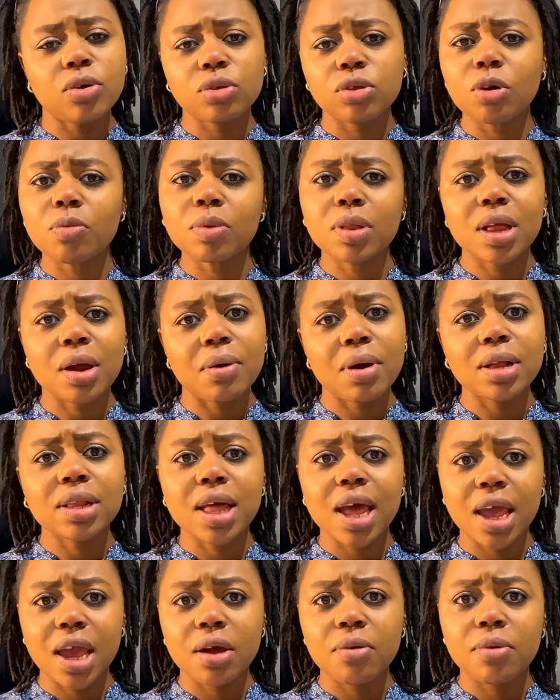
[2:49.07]
something around
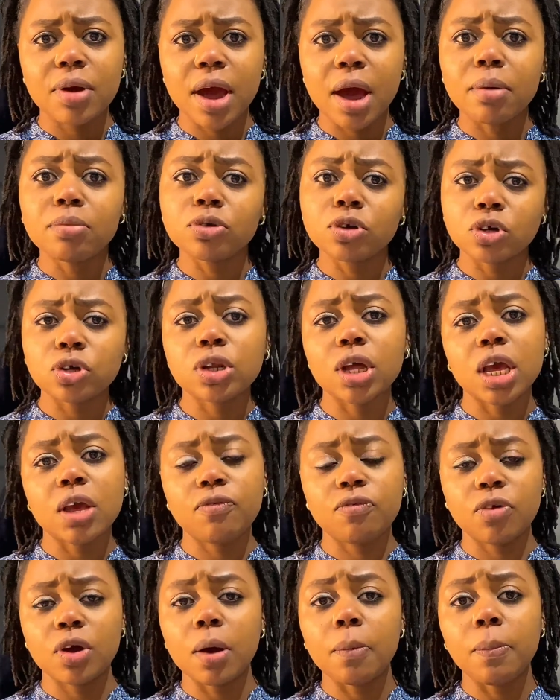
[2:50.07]
that area. I'm sure that
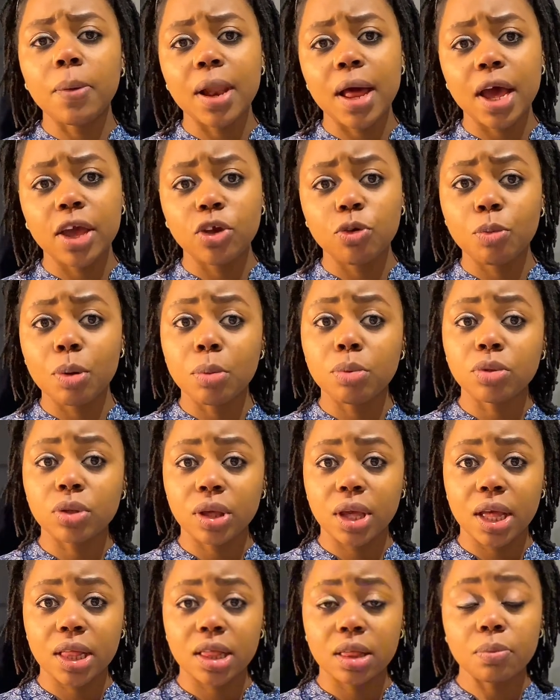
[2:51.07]
if you apply, you'll be able to
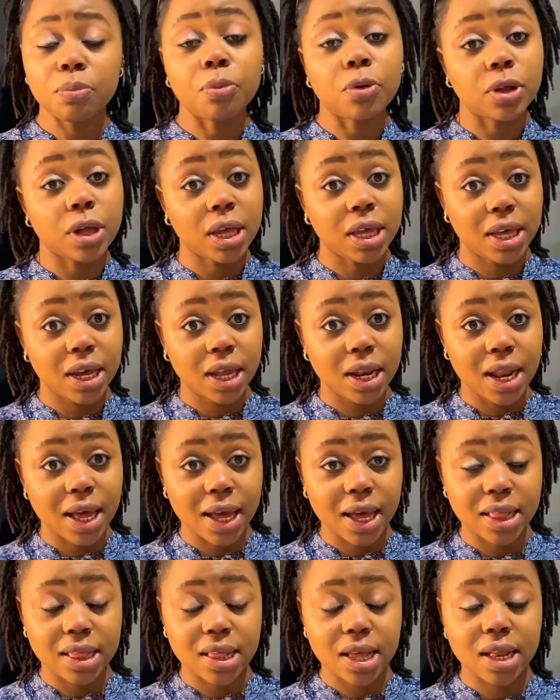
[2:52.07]
get it. But again, like
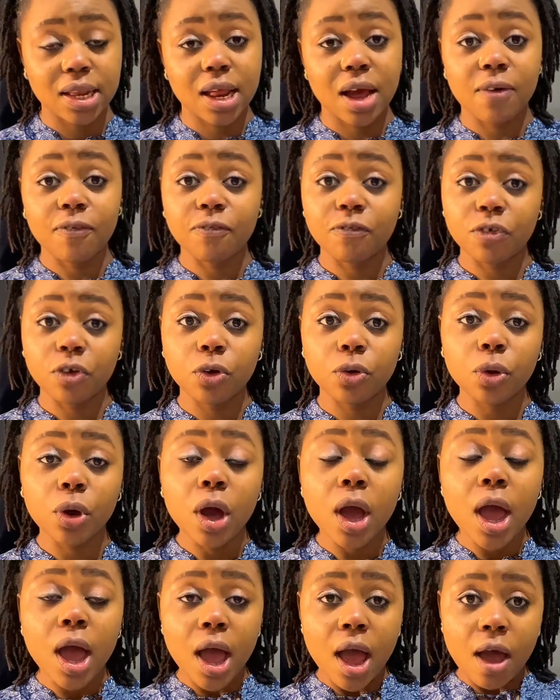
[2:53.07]
I said, there are few
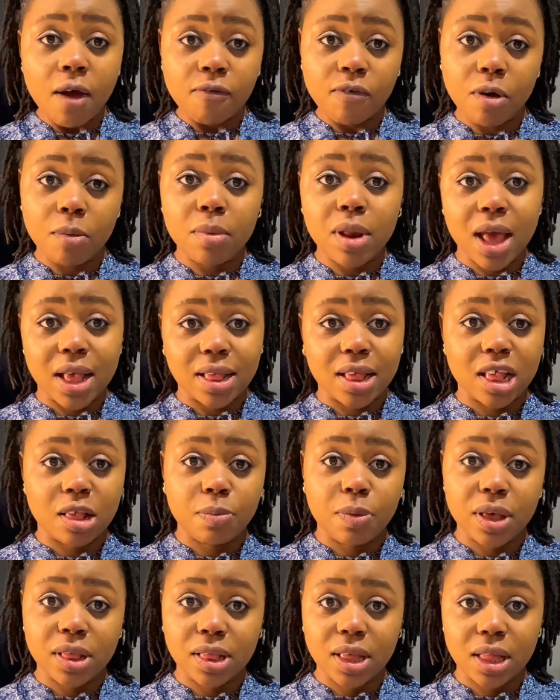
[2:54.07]
family
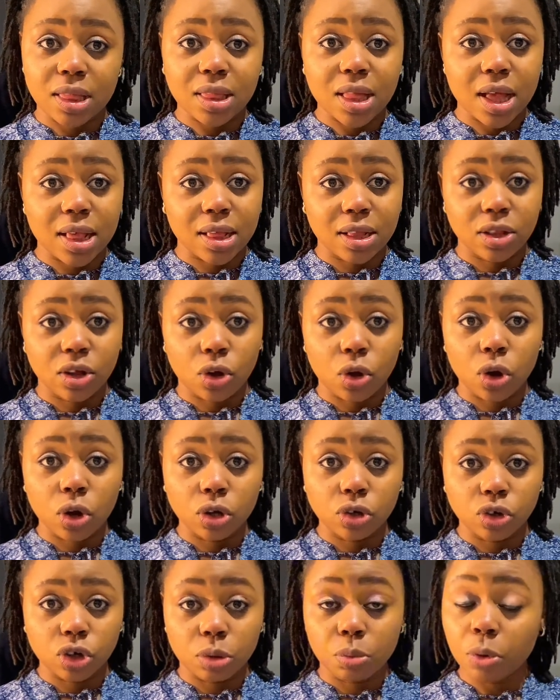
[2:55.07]
assessment centers in the
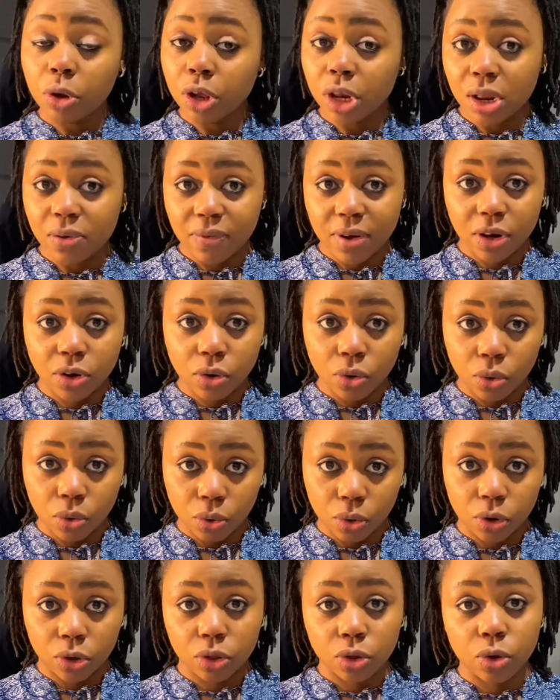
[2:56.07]
country, but you never know.
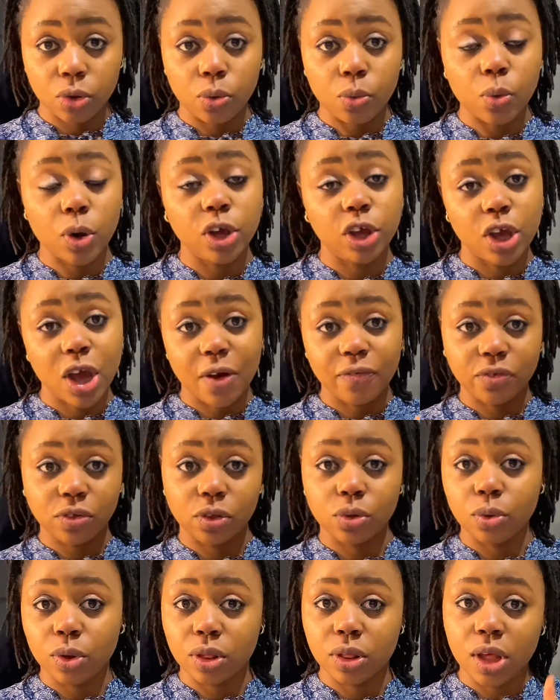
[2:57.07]
So what you have to
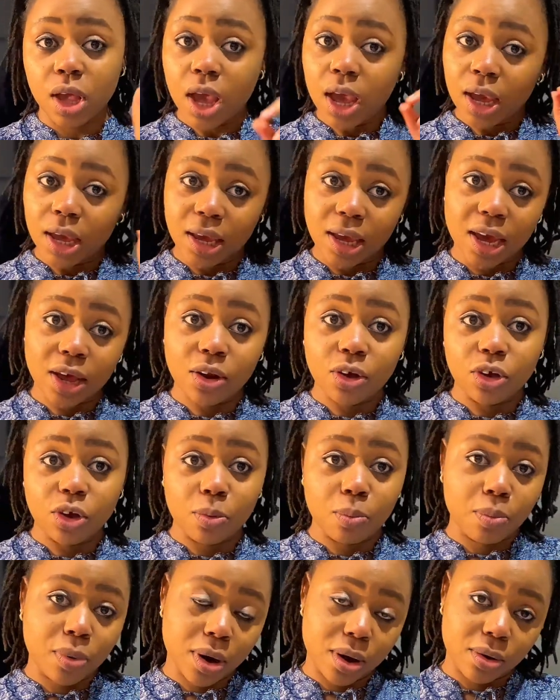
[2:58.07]
do is get on your
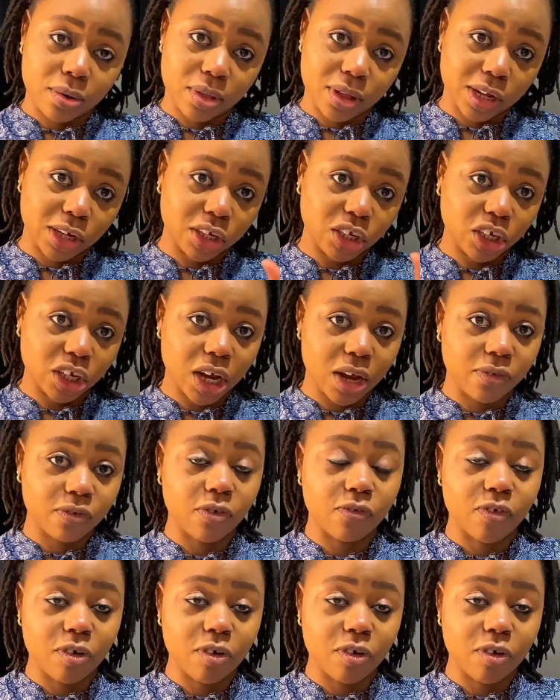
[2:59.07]
browser, check for